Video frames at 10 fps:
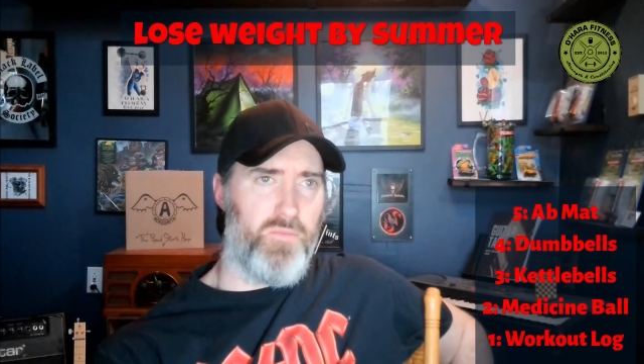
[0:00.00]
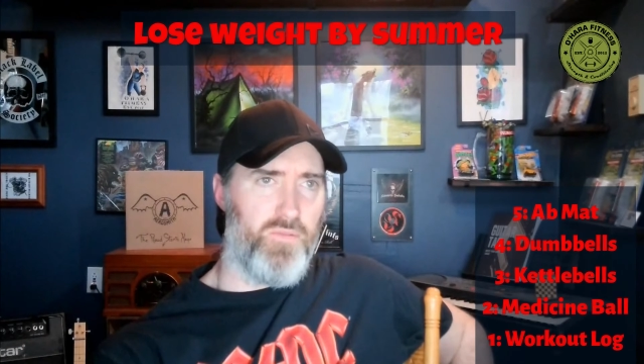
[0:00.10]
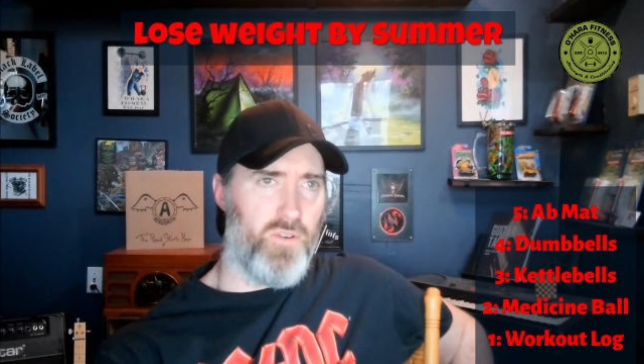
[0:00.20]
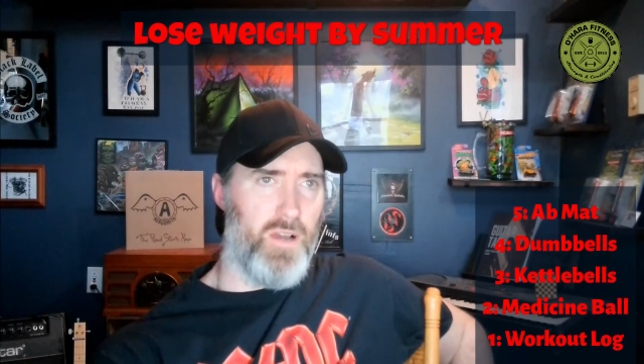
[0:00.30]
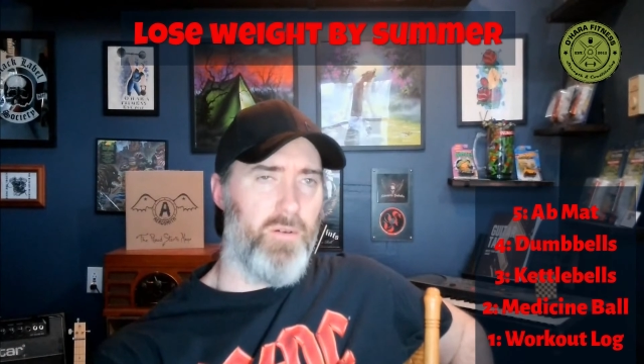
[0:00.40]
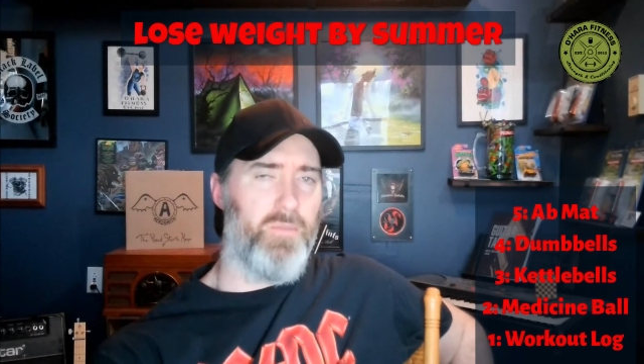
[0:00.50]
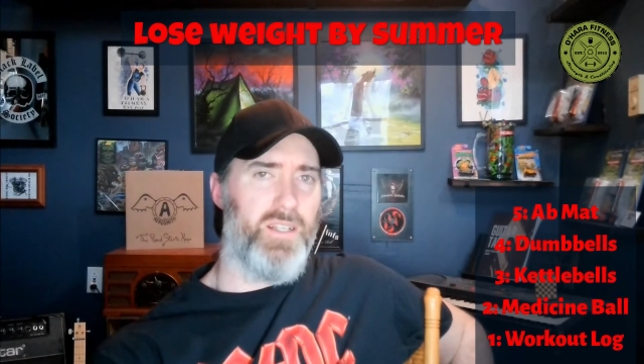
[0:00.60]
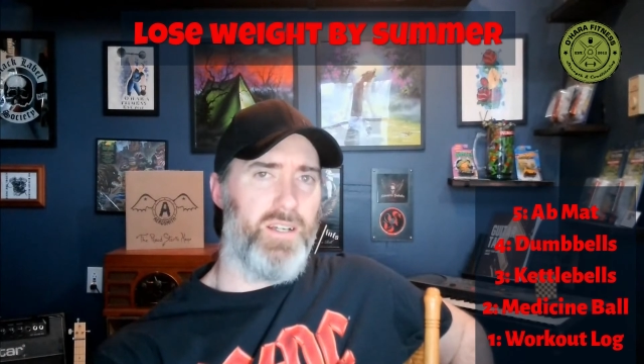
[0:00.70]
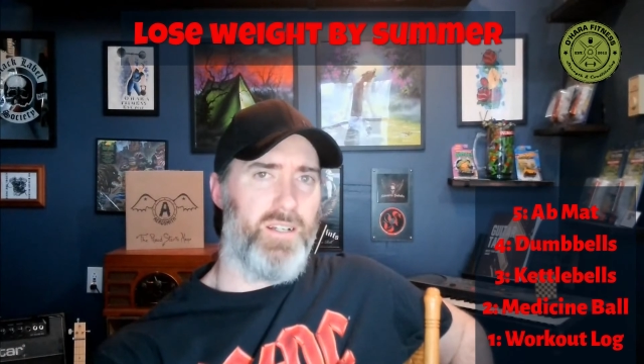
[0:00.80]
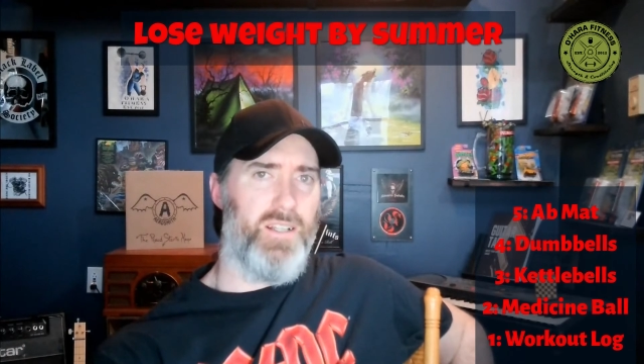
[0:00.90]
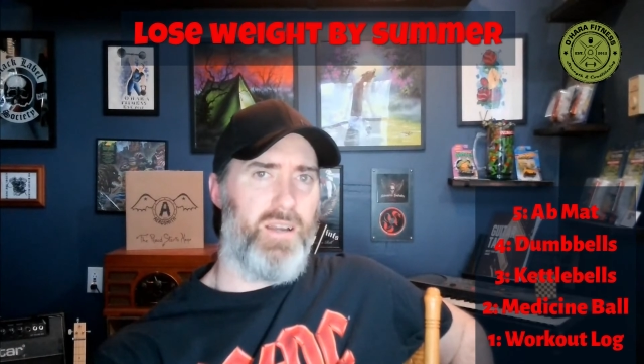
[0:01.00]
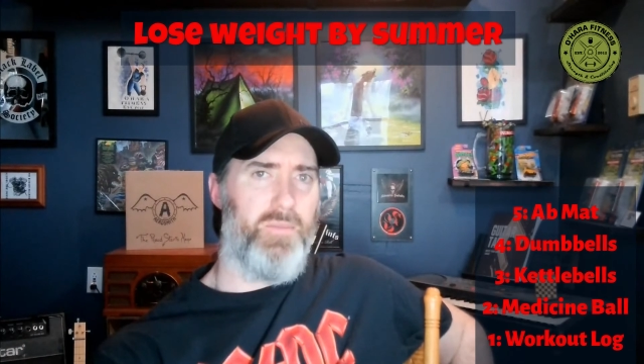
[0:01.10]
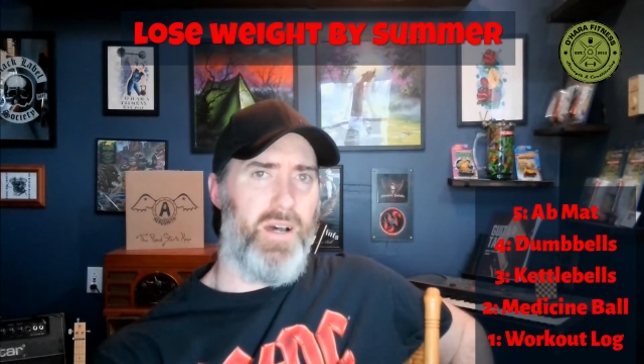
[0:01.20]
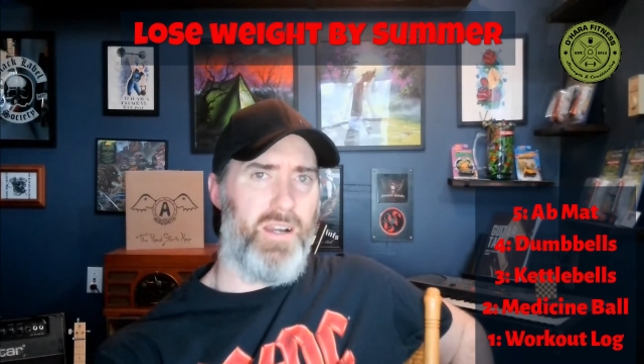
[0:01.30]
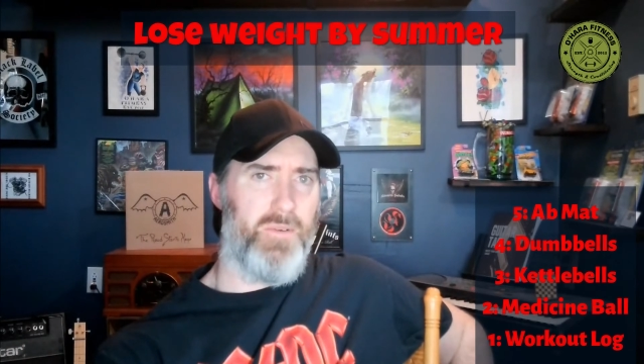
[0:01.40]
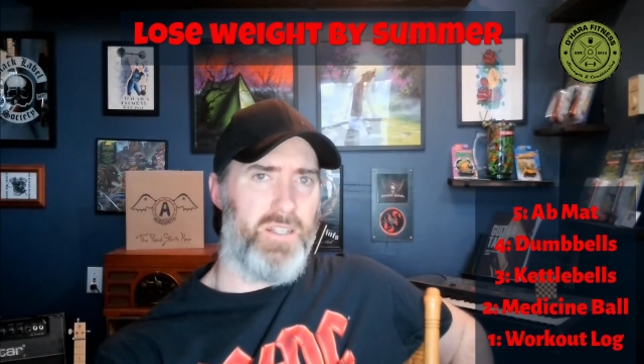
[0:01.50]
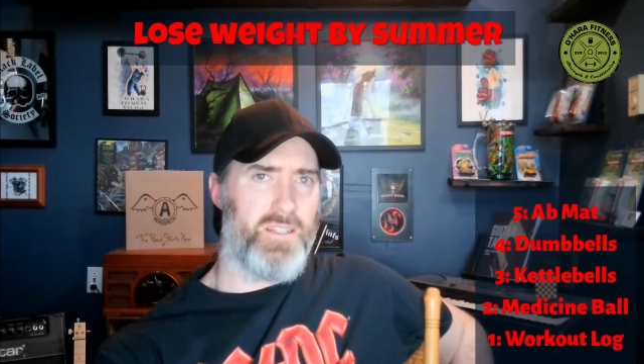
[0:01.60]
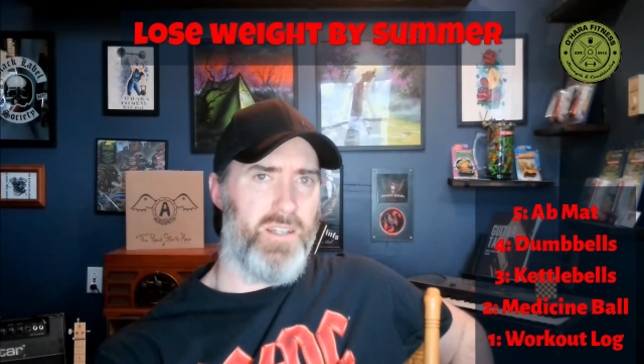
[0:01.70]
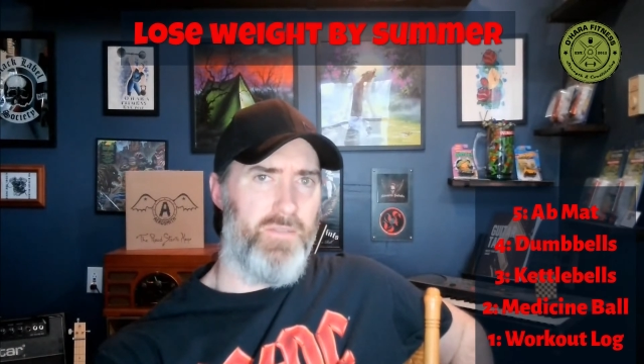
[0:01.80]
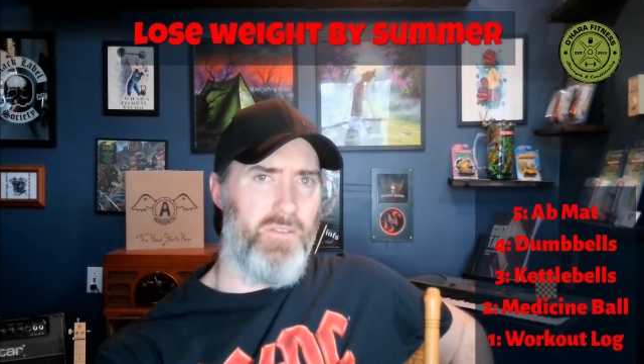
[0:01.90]
probably done a lot of bodyweight
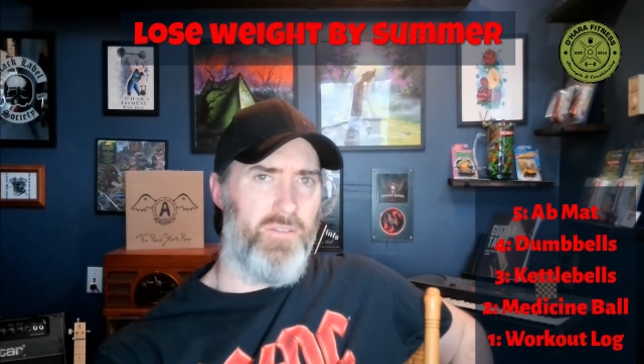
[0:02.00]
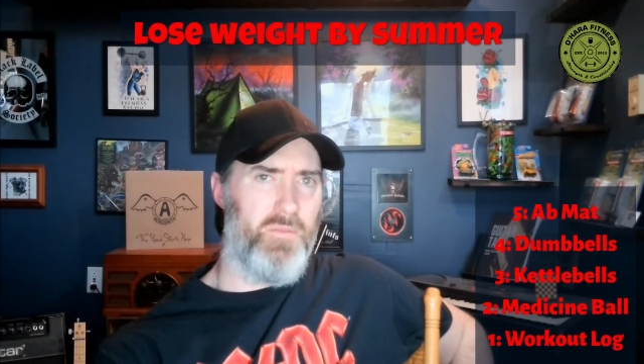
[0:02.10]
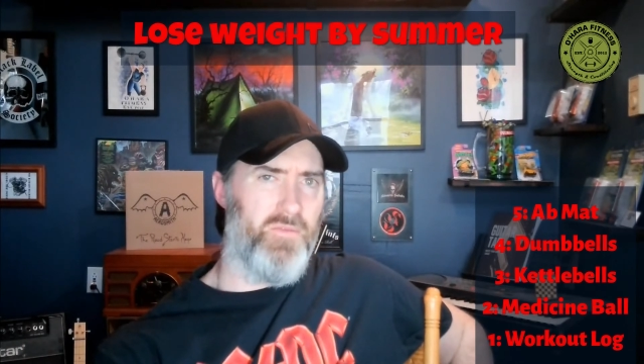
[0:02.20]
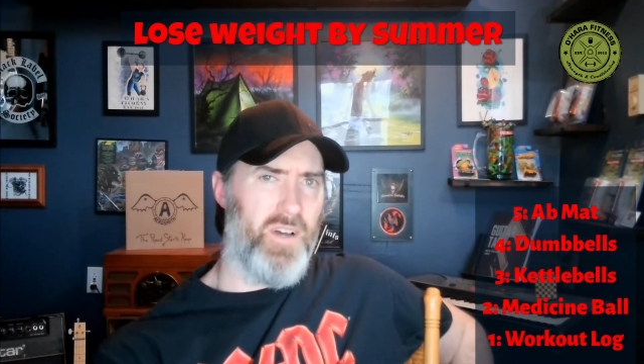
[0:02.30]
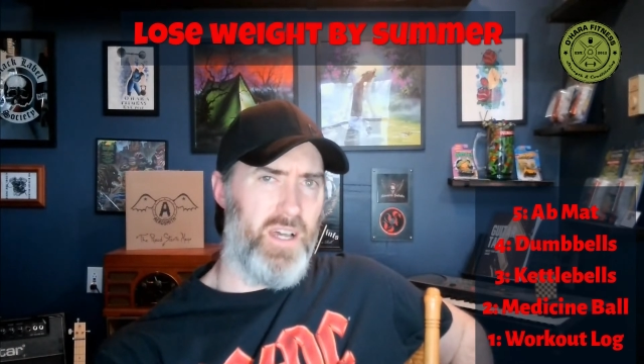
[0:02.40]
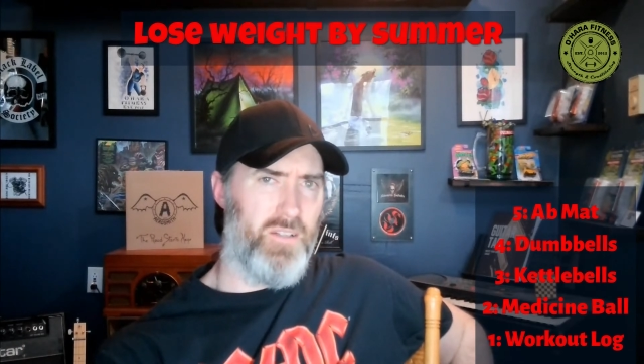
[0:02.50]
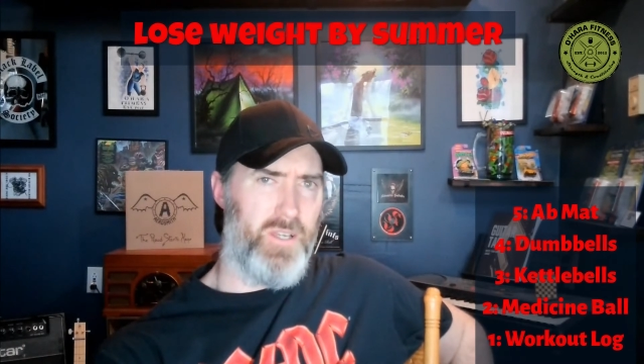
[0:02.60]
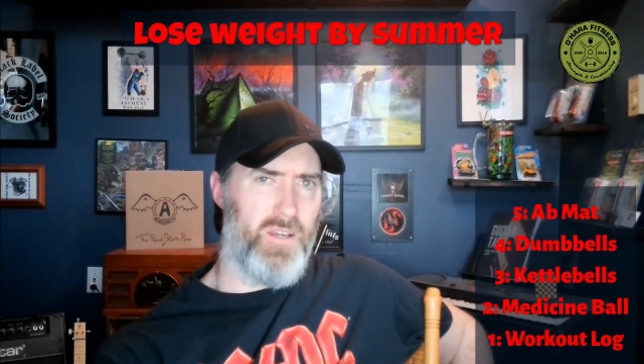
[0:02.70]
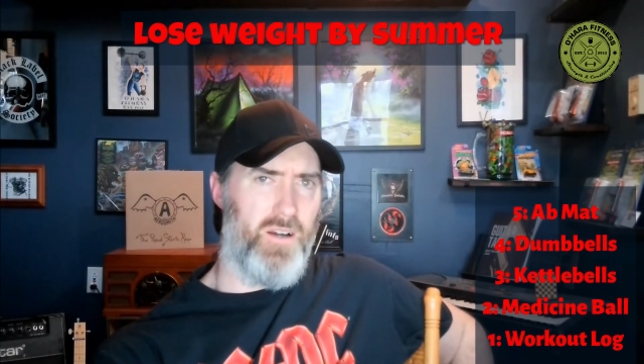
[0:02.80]
stuff if you've been following